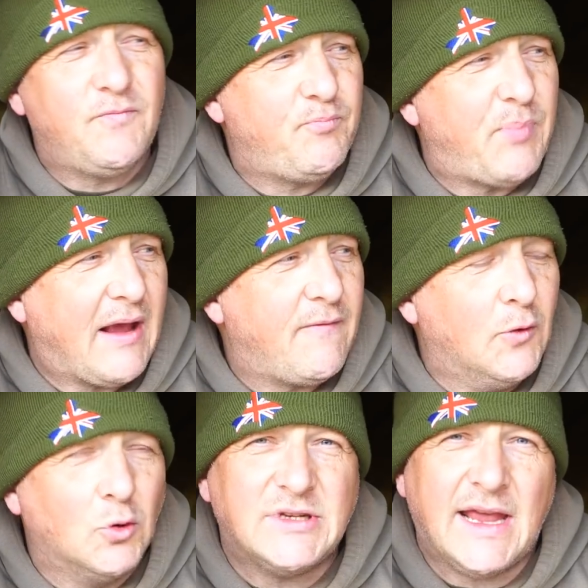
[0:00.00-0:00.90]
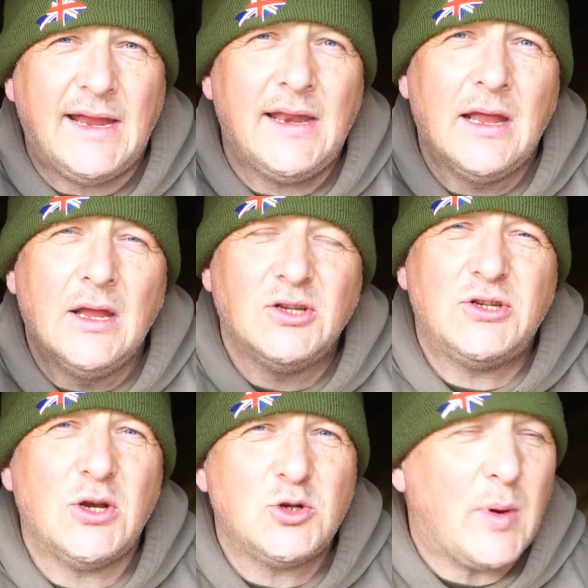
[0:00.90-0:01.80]
peg 14
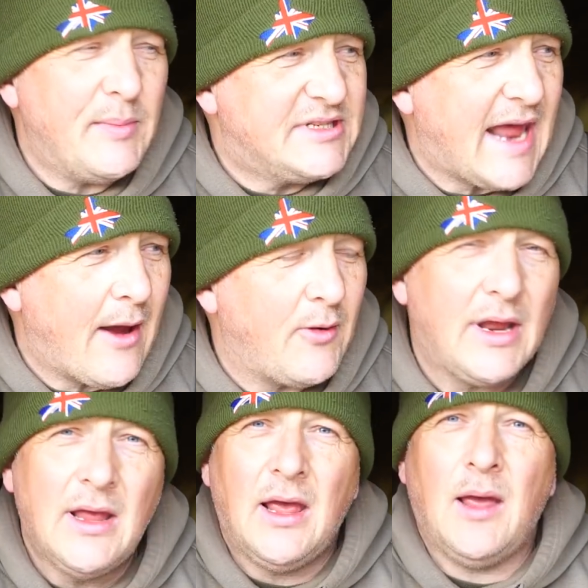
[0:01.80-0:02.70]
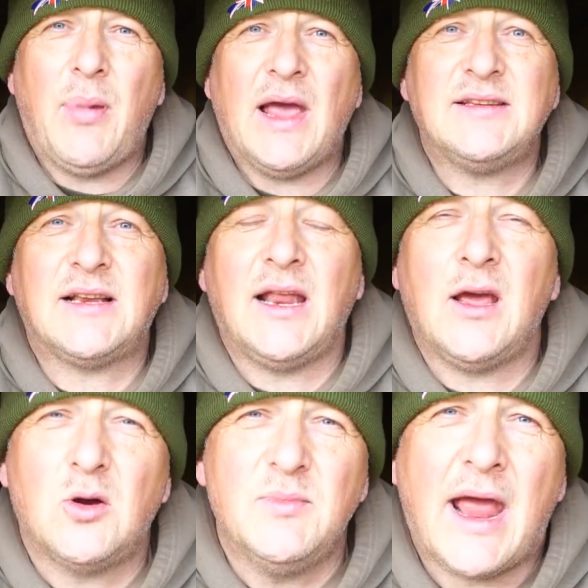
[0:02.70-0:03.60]
2 swims down. And basically I
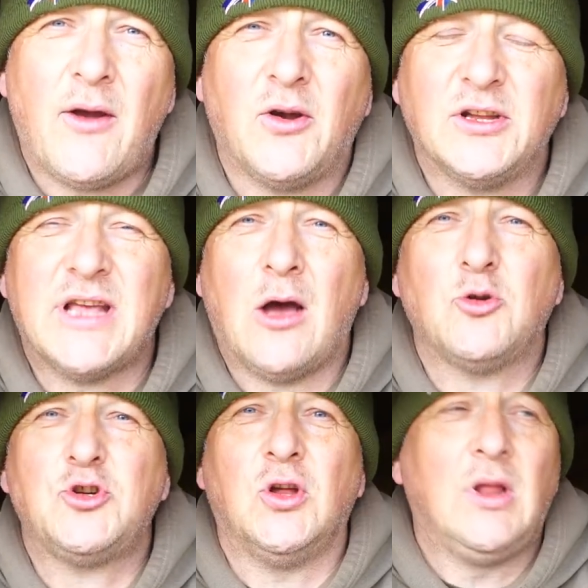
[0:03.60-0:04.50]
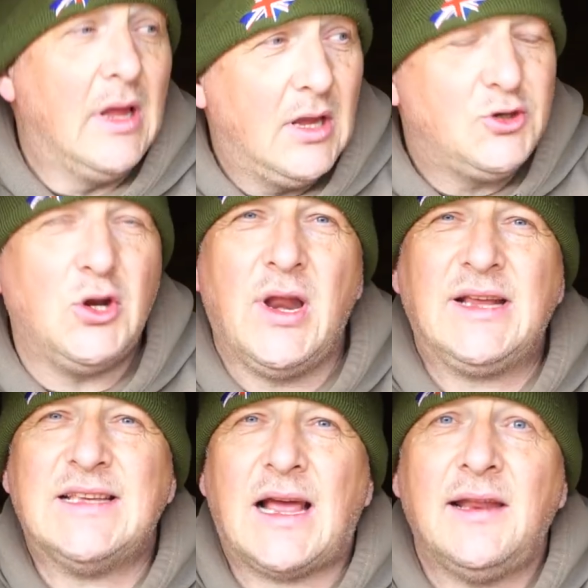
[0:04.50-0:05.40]
come down on the social, done
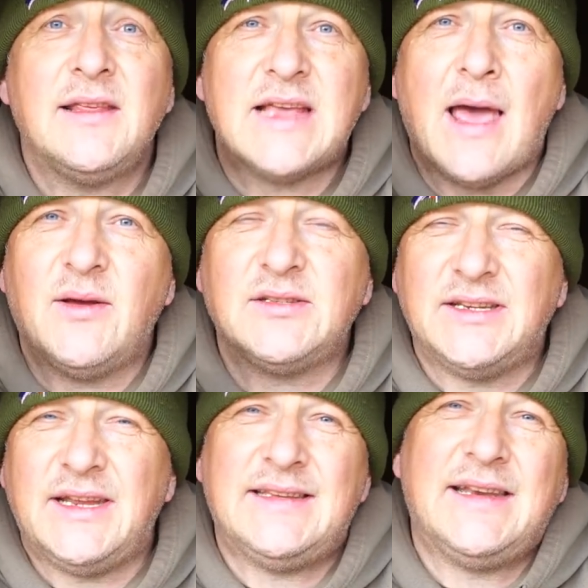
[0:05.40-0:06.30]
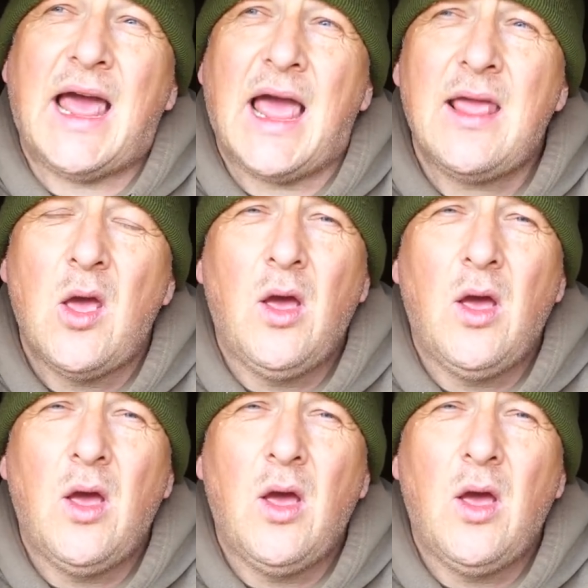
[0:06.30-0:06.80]
exactly the same as I did today,